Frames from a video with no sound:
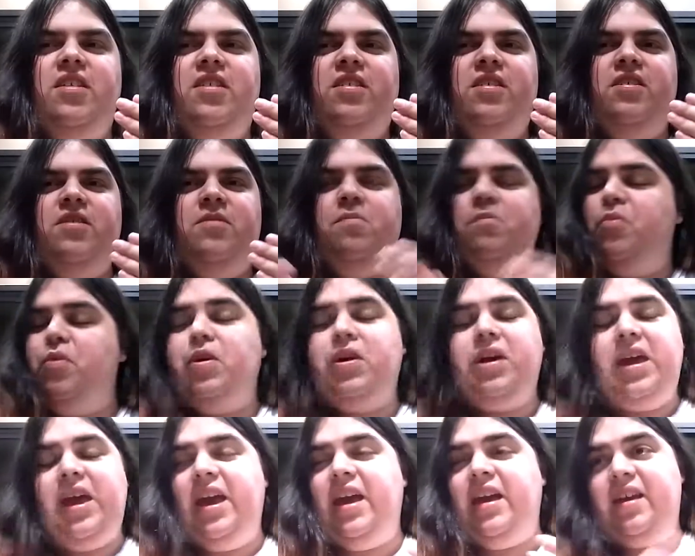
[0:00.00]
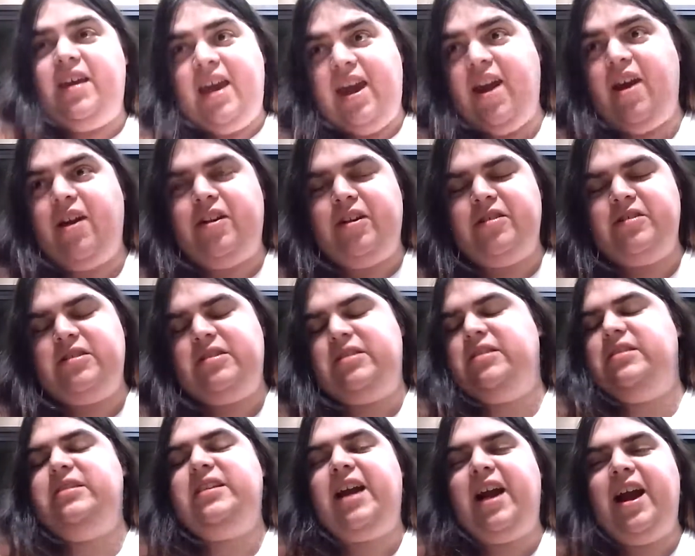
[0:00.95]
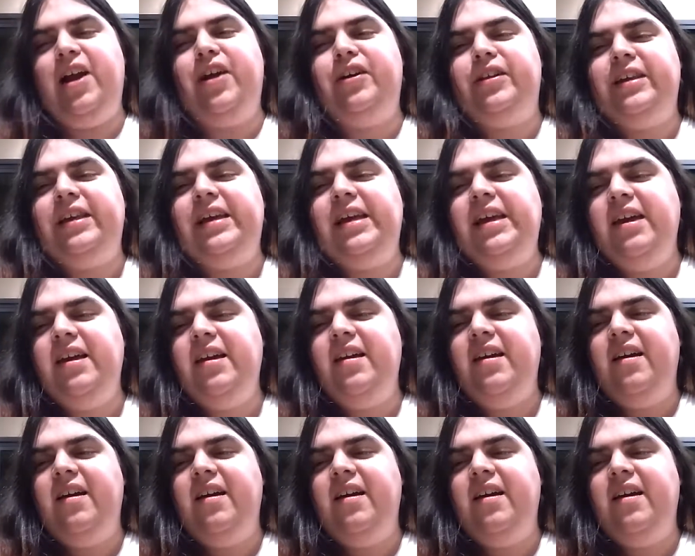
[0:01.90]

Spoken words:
this book and characters entirely.